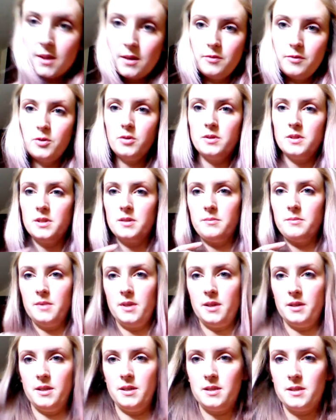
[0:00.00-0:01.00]
I've got some
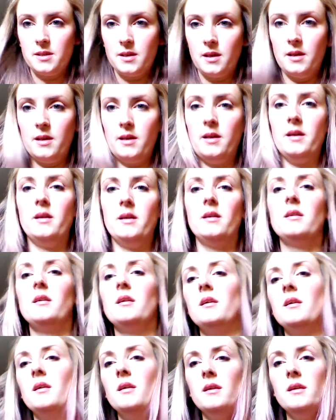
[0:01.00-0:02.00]
nice colour.
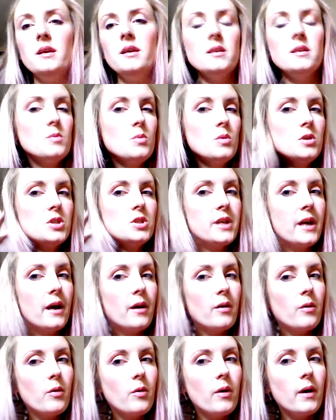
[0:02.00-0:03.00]
It's washed
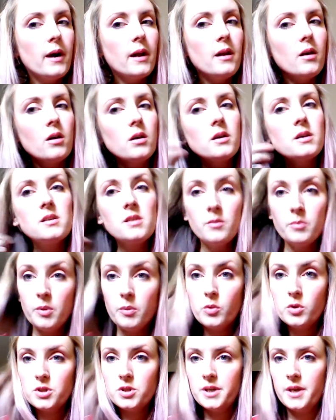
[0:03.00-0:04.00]
out quite a lot because I've
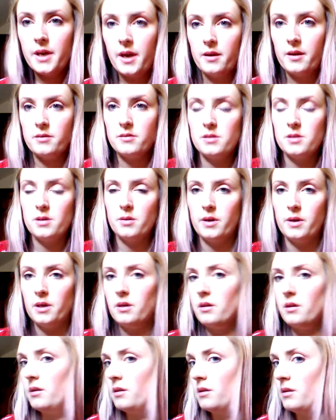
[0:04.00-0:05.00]
been washing it out, so I
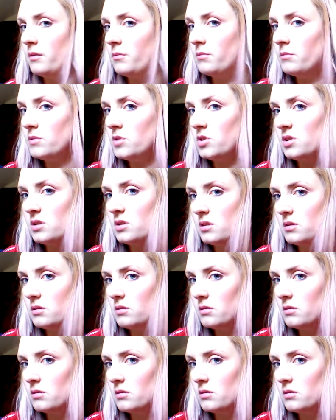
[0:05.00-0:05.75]
can just